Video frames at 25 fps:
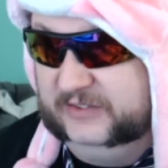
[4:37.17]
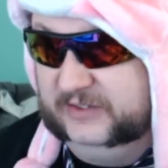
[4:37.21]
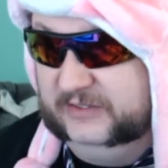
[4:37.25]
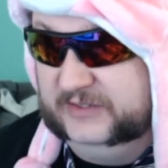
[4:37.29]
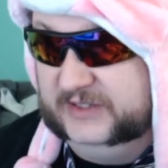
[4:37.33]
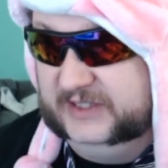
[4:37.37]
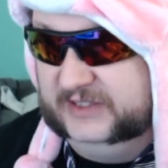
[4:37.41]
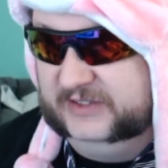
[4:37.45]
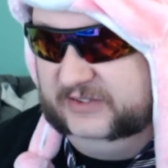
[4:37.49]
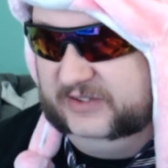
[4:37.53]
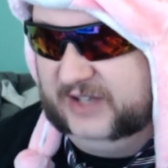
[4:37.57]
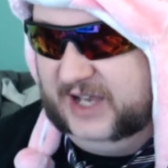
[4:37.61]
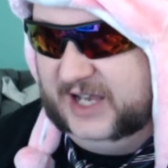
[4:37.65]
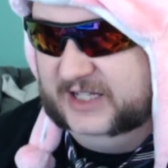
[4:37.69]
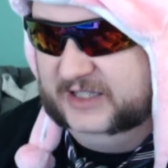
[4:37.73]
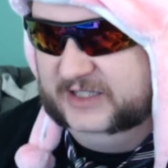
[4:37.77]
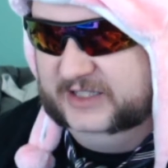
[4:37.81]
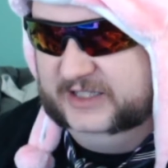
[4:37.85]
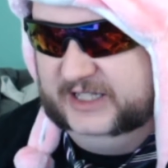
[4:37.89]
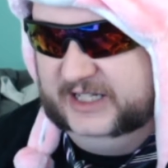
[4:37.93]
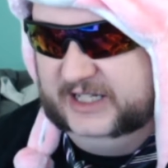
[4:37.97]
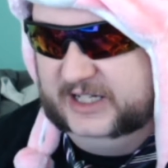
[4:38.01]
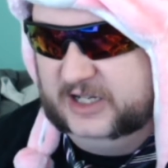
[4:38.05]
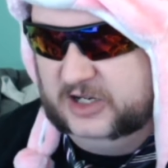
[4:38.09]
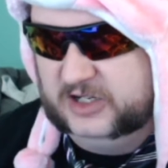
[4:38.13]
of these
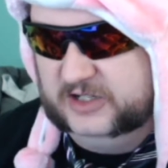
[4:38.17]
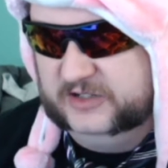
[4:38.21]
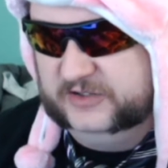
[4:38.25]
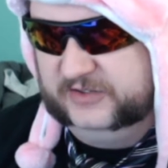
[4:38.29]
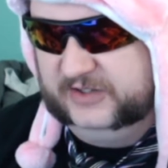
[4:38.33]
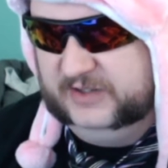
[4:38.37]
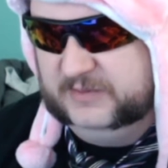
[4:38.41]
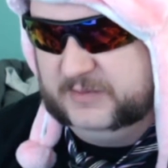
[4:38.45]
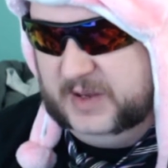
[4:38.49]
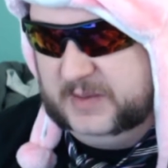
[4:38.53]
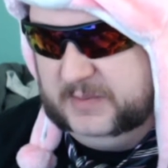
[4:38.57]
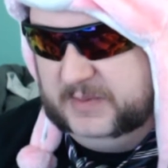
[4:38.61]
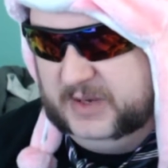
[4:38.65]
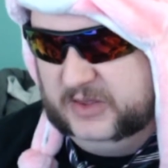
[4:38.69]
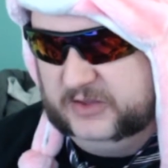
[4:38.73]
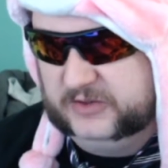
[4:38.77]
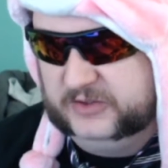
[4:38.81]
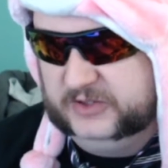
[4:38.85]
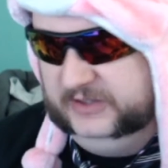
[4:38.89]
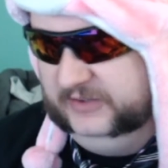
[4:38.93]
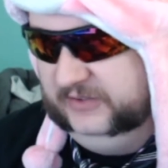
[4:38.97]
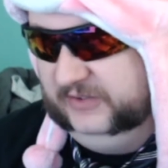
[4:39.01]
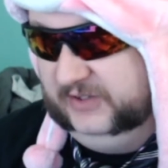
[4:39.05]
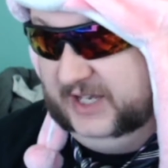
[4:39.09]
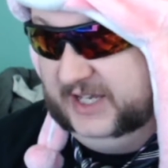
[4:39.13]
holiday cards that my mother
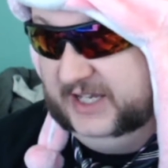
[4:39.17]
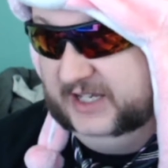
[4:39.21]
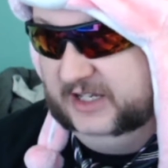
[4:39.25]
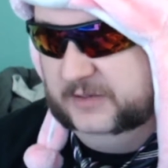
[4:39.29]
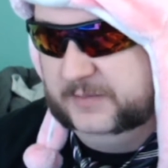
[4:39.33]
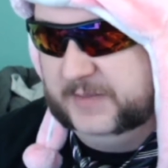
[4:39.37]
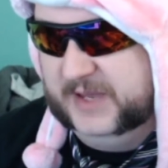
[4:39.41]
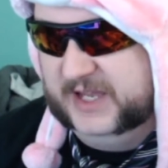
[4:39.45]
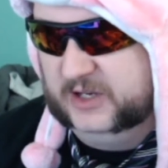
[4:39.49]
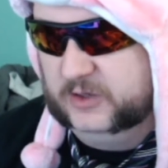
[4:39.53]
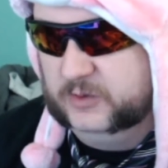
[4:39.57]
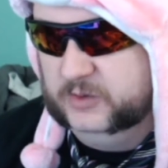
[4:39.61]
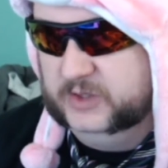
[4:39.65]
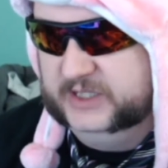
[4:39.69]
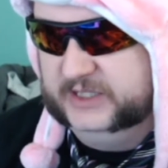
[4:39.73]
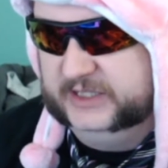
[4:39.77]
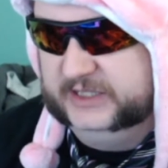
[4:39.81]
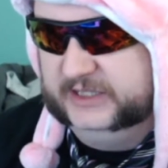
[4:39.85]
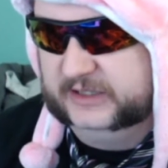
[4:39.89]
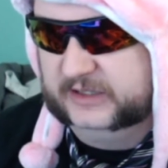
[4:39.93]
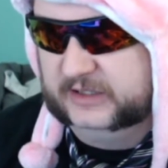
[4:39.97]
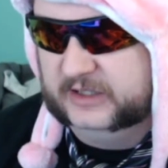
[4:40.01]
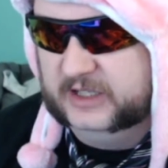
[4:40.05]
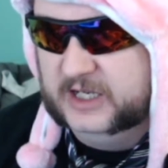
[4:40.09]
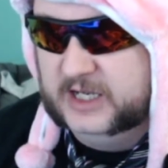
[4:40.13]
decided to make one
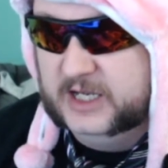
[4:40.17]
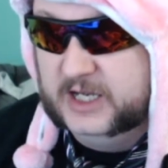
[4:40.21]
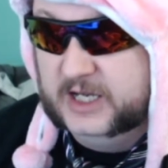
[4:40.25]
year.